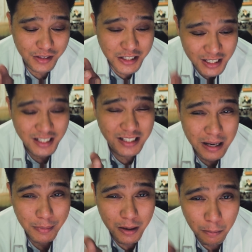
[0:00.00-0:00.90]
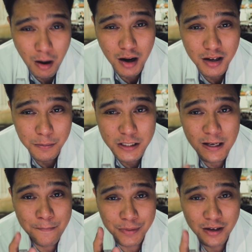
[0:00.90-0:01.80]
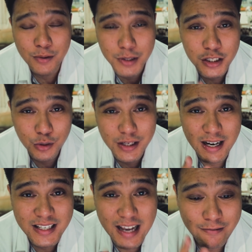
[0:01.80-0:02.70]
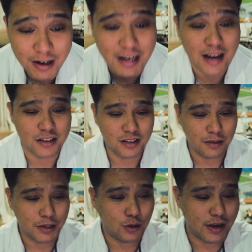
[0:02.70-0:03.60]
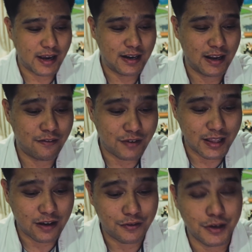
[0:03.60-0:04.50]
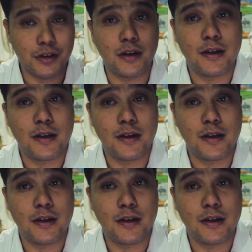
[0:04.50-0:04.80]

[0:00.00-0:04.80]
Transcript: They just sent me the mock-ups and I wanna show you guys that right now. So let me go ahead and find that for you.